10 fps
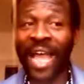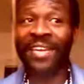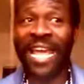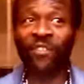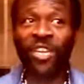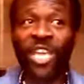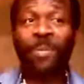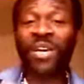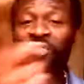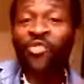And they have to
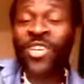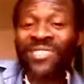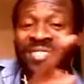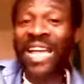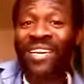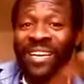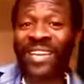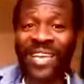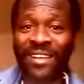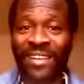keep us
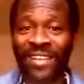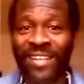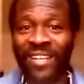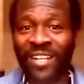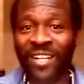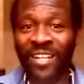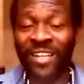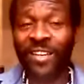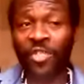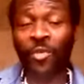recycling
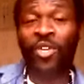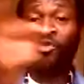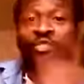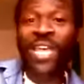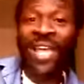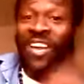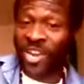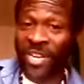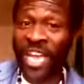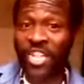In other words,
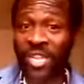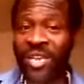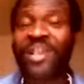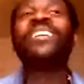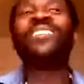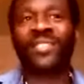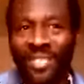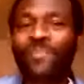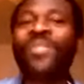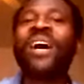reincarnation is the
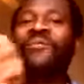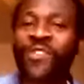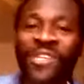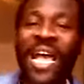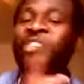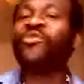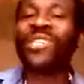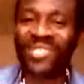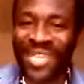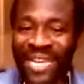same thing as
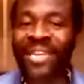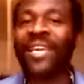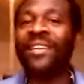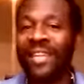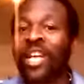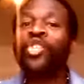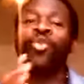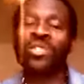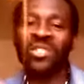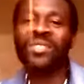recycling
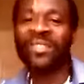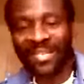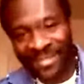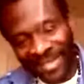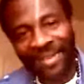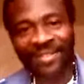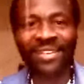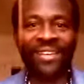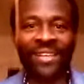to a certain extent.